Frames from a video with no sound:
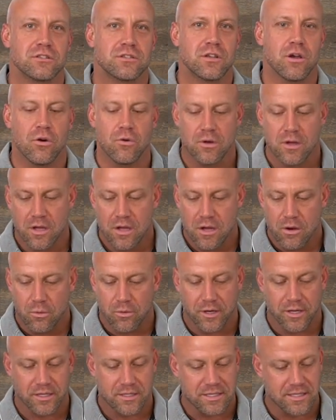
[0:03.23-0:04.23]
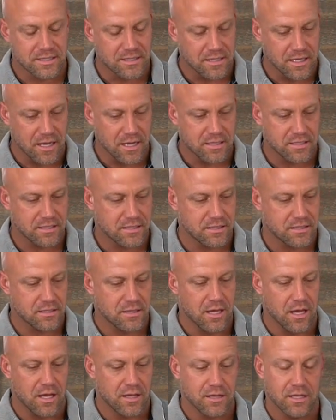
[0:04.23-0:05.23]
So we're going to discuss
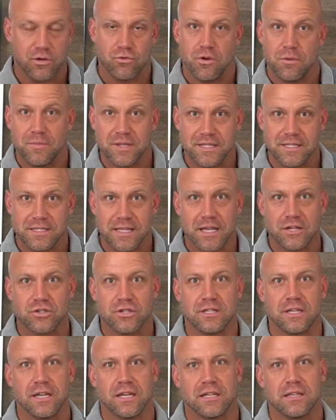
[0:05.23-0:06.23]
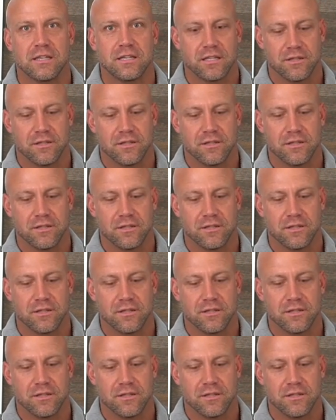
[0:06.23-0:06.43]
the equipment that's actually needed,